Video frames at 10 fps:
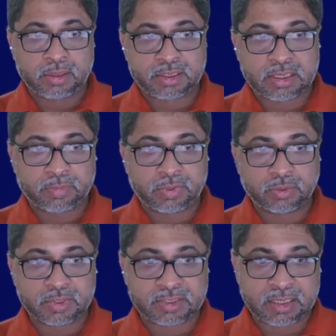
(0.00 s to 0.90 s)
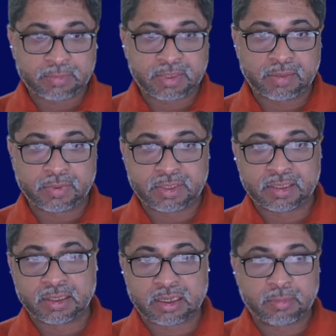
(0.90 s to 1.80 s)
This time we do the same thing we
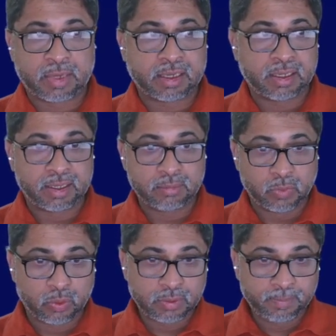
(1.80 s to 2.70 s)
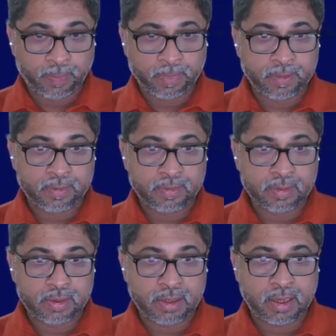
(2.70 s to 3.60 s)
did in the command line mode
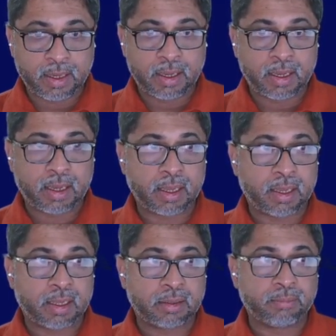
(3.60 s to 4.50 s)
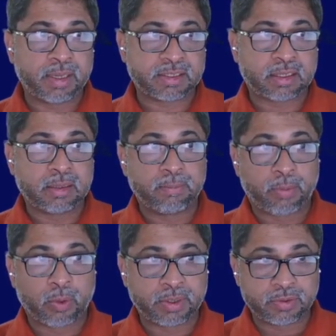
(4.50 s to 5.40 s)
and basically
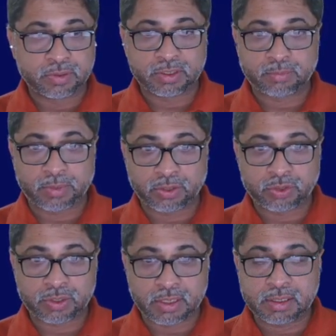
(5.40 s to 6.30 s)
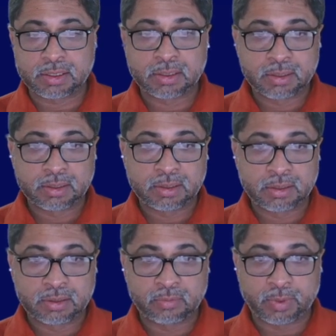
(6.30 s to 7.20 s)
point to the spreadsheet
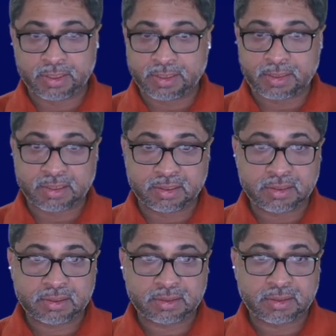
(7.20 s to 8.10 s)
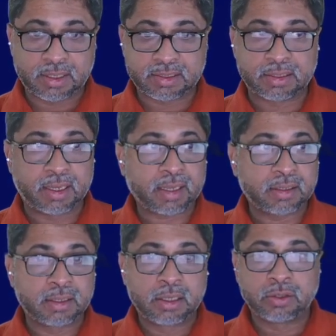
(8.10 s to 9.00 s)
where the data exists and
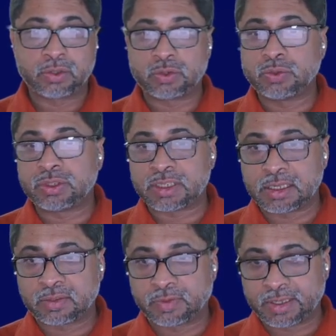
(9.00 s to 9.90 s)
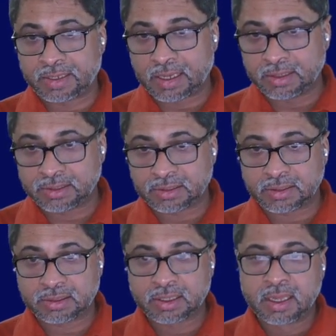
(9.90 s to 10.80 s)
select the two sheets for the
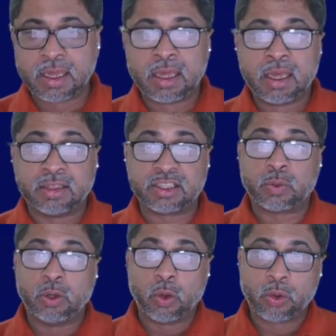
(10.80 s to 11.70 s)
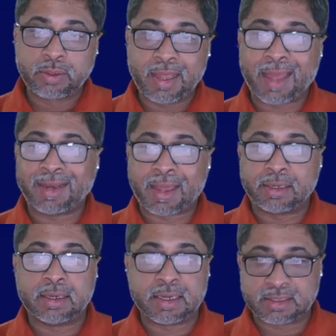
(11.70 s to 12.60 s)
analysis. This will load and
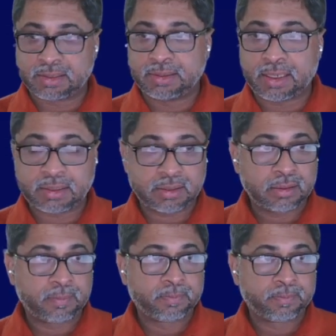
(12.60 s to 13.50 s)
analyze the data